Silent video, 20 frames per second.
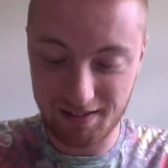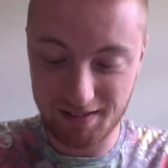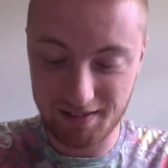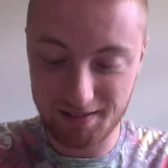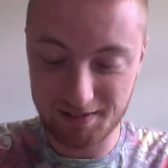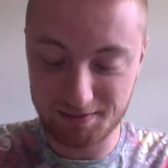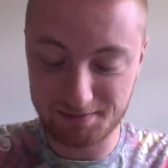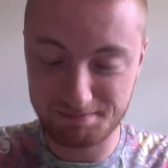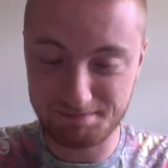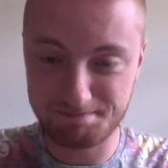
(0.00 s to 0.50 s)

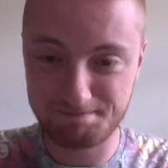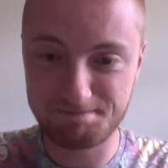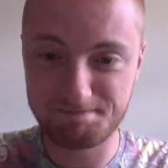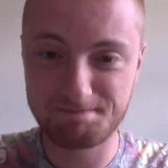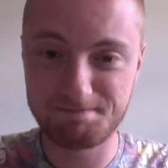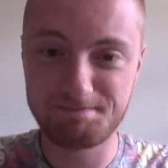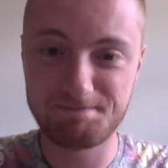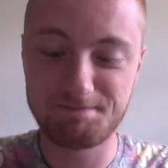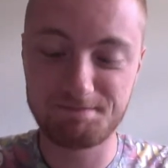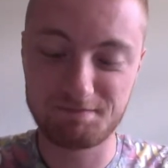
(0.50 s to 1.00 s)

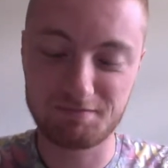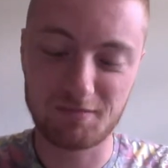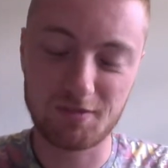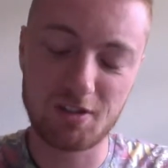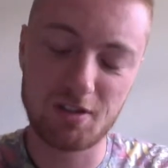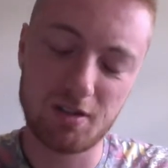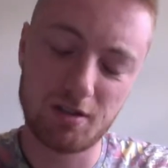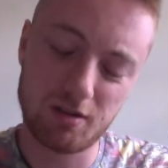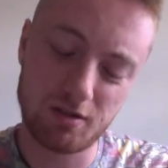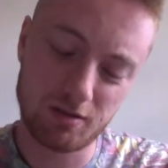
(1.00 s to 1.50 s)

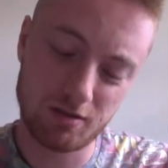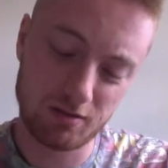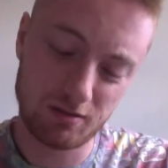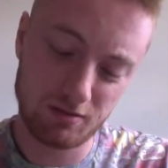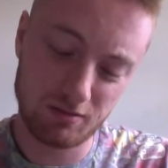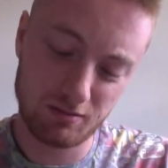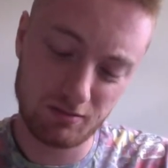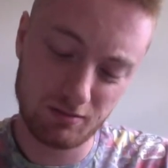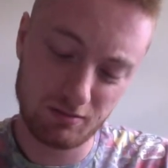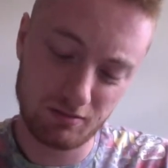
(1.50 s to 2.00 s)

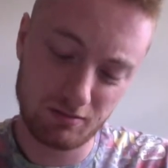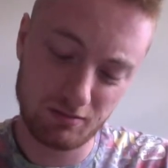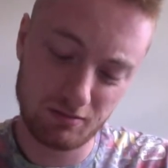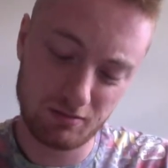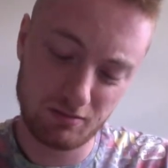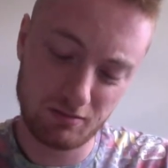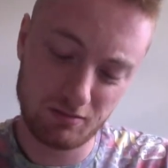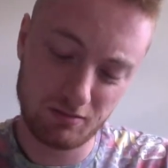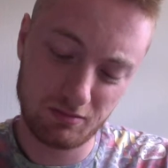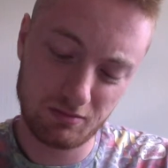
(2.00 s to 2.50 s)

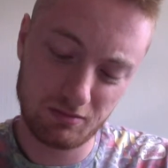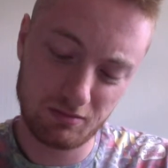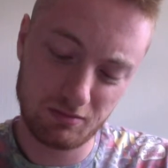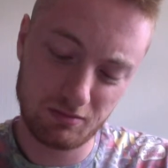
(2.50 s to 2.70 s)
No one is speaking in this clip.